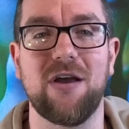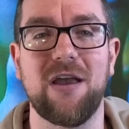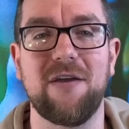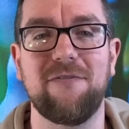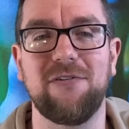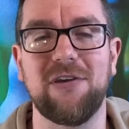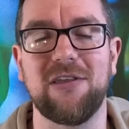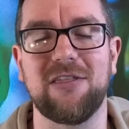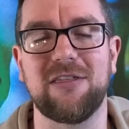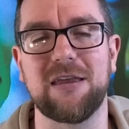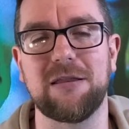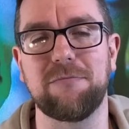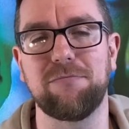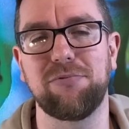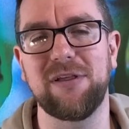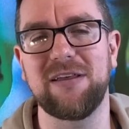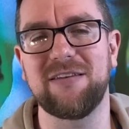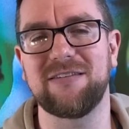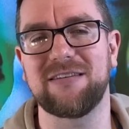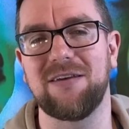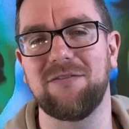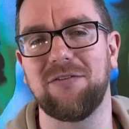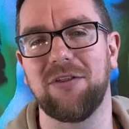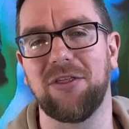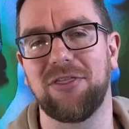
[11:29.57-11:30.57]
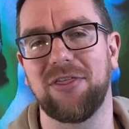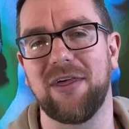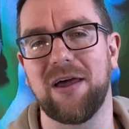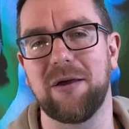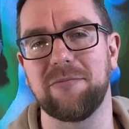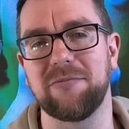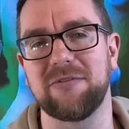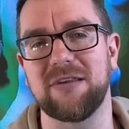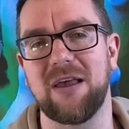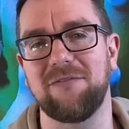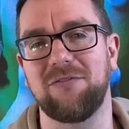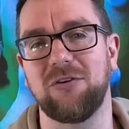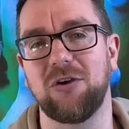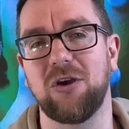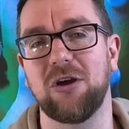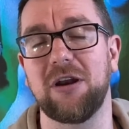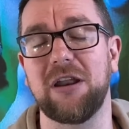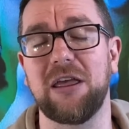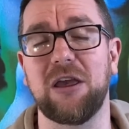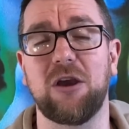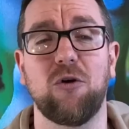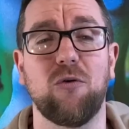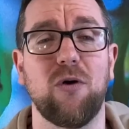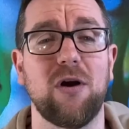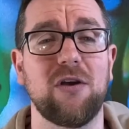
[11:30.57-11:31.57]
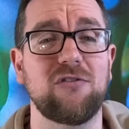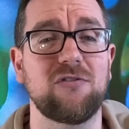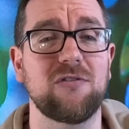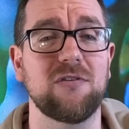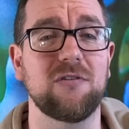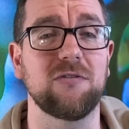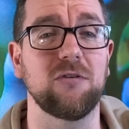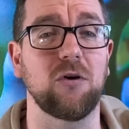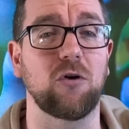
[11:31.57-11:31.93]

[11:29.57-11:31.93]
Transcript: If you did, please give it a thumbs up. If you've got any questions